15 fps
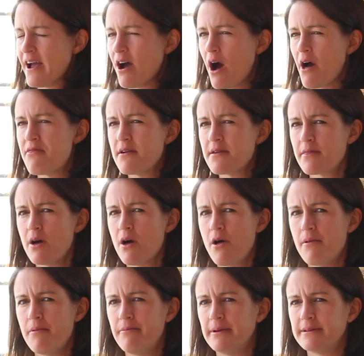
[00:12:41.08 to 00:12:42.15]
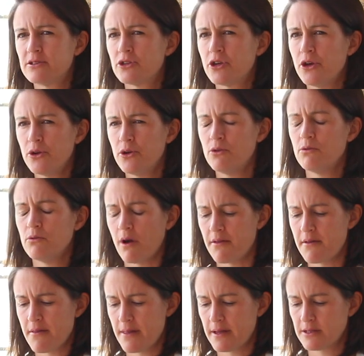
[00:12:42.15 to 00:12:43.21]
Yeah, I think there's
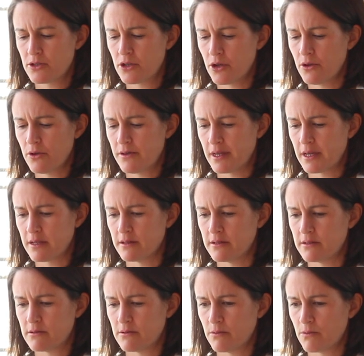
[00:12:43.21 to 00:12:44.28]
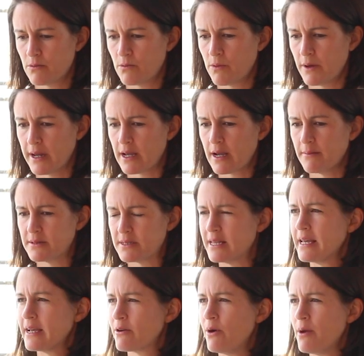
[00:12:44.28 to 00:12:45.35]
two things when it
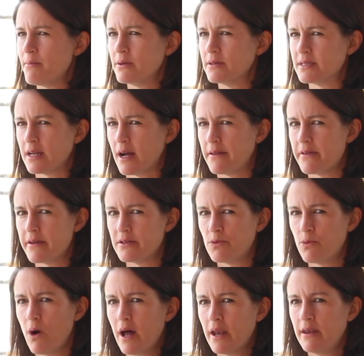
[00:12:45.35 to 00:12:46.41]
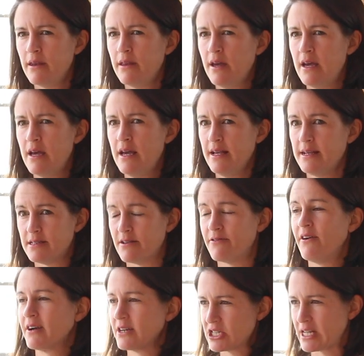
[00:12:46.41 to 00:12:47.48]
comes to the equipment side. There's one
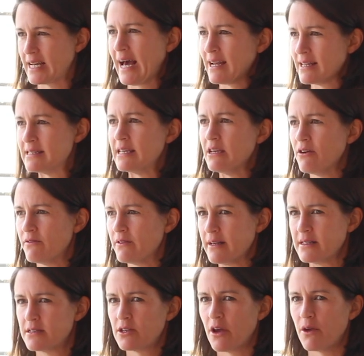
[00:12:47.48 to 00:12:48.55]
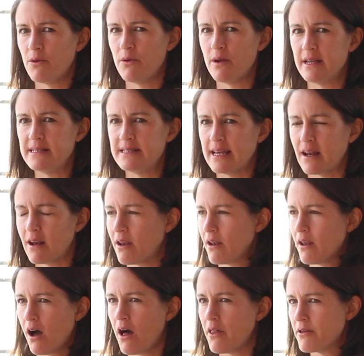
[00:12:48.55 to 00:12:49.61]
is the functionality of it. So
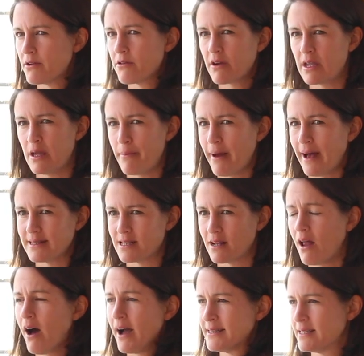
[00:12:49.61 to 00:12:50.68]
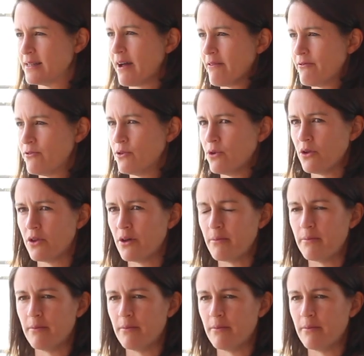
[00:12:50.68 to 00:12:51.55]
are the cricket bats light enough for